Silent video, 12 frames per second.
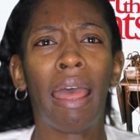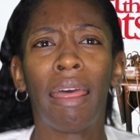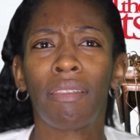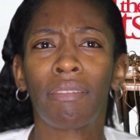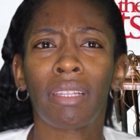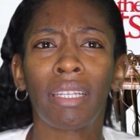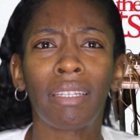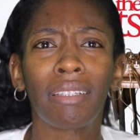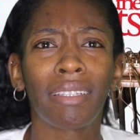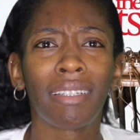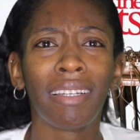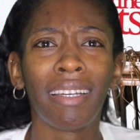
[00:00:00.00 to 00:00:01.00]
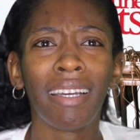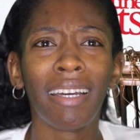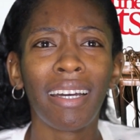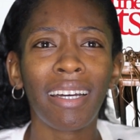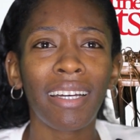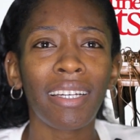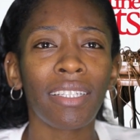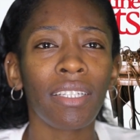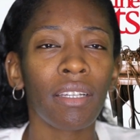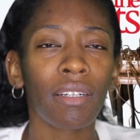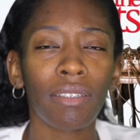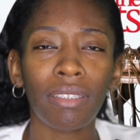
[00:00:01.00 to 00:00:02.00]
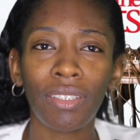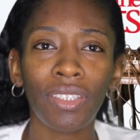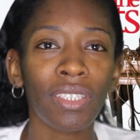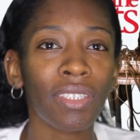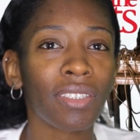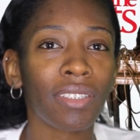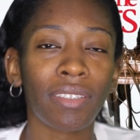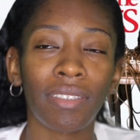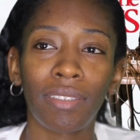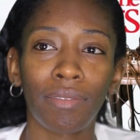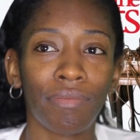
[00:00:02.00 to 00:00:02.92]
athlete. You know, just